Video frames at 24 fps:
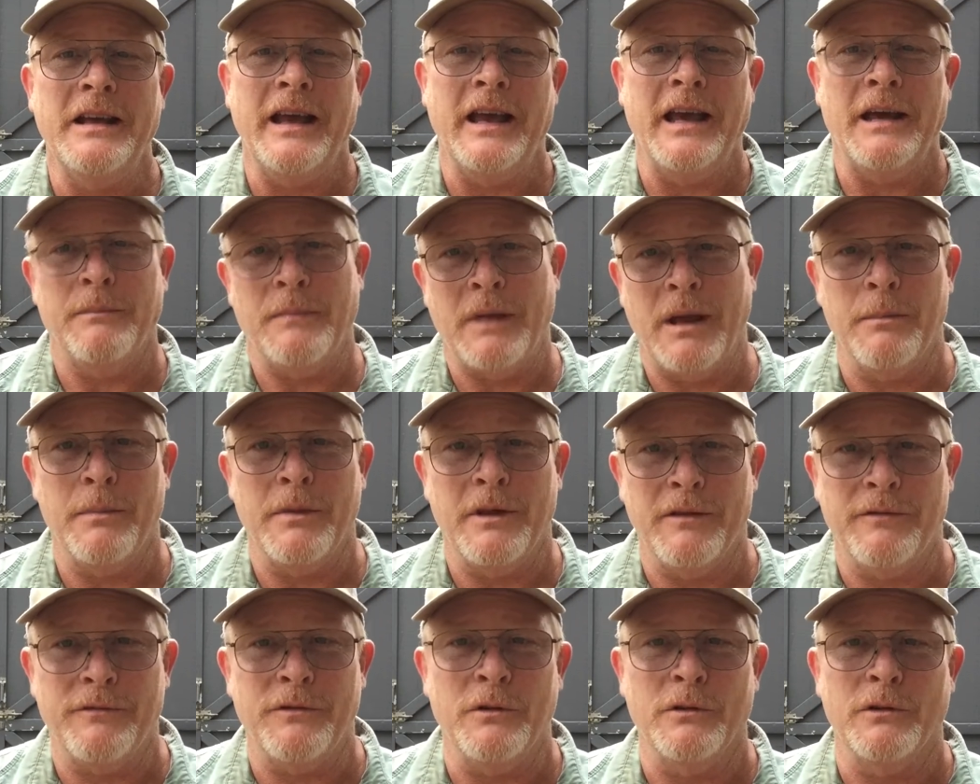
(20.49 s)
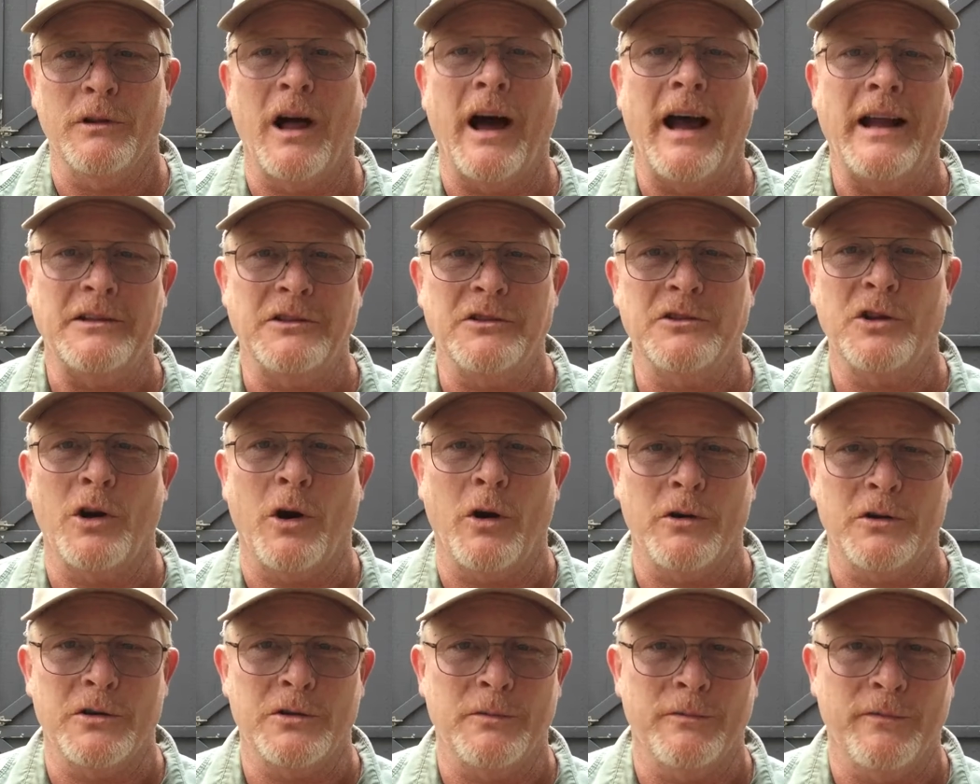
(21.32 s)
and maybe a few lights,
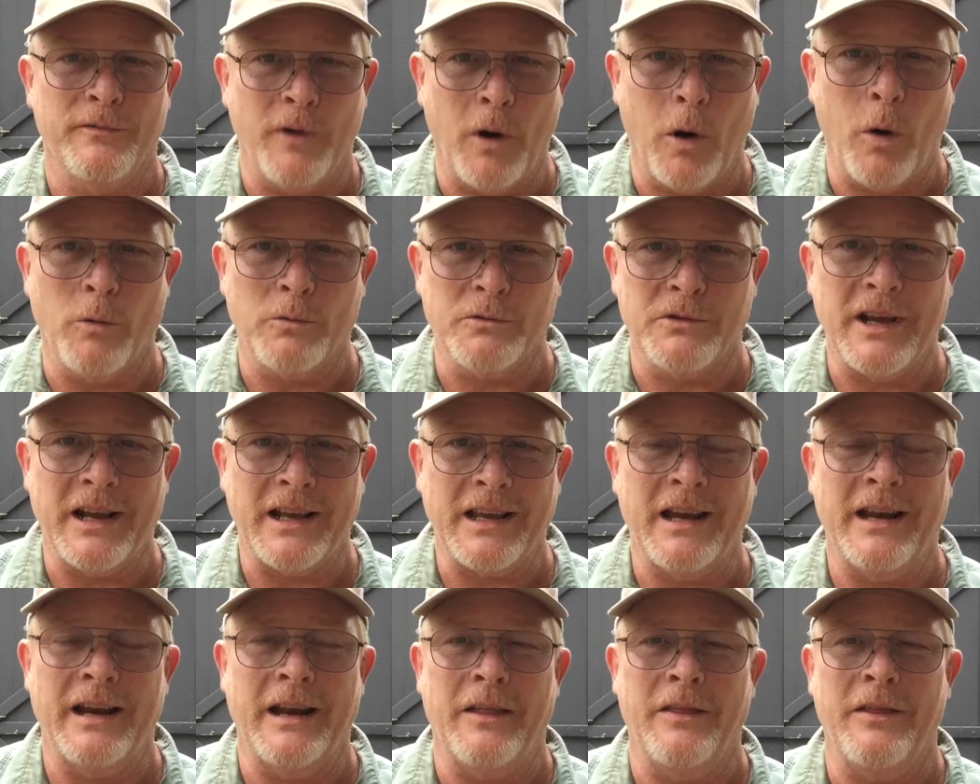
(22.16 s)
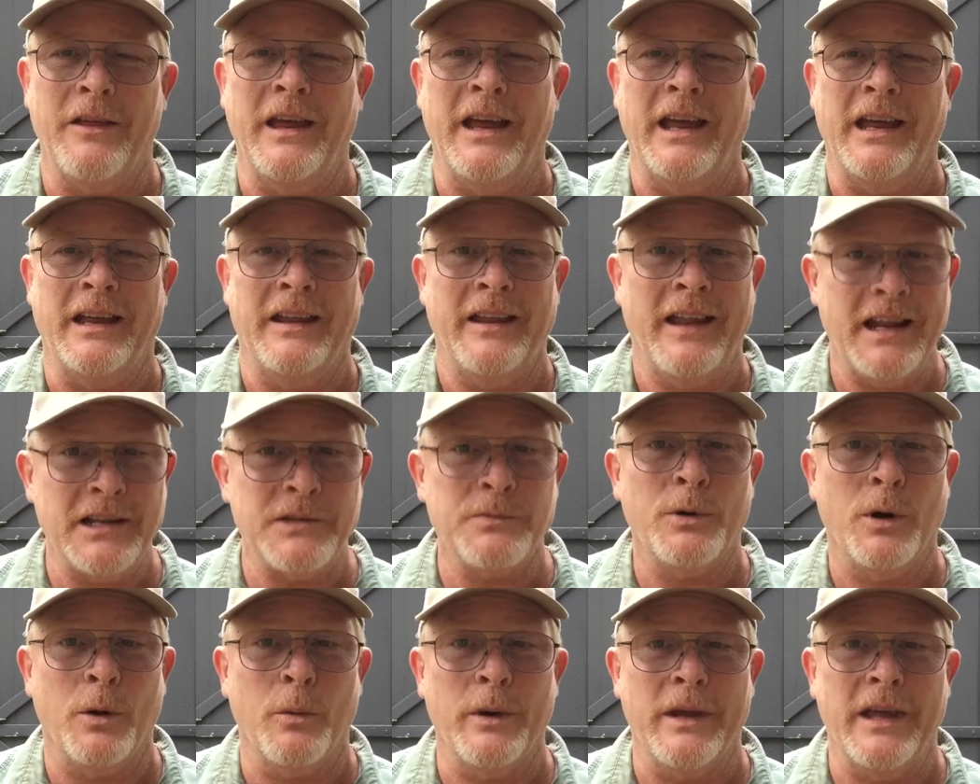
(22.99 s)
charge some phones, that kind of thing. And
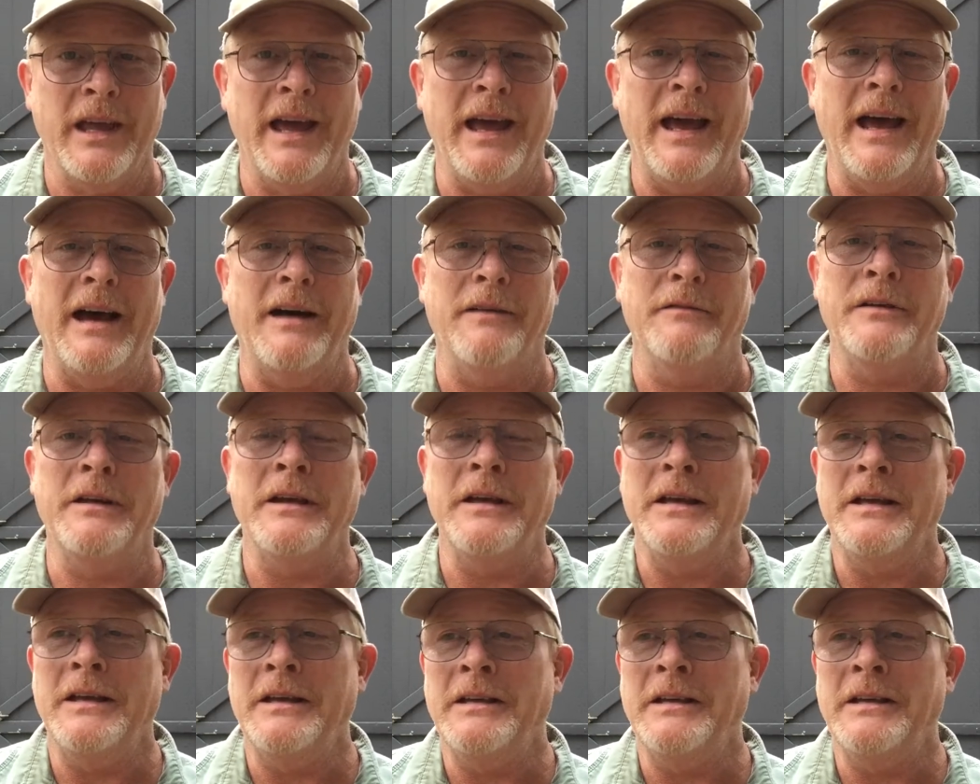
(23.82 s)
that's what we have.